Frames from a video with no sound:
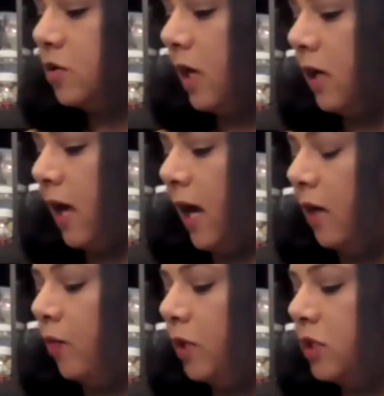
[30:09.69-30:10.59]
So I'll
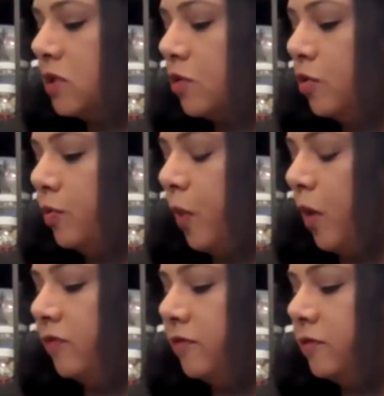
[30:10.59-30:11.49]
add 1 scoop
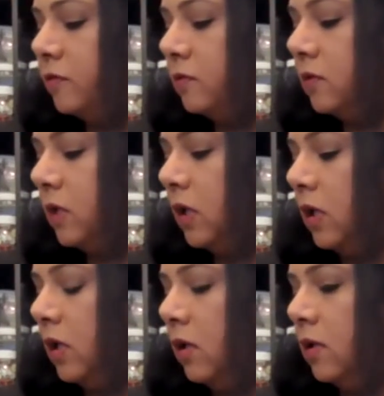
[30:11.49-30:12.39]
of
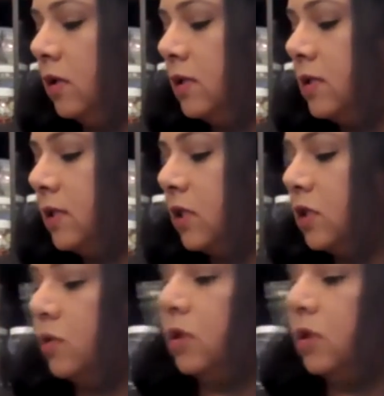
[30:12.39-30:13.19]
Thinset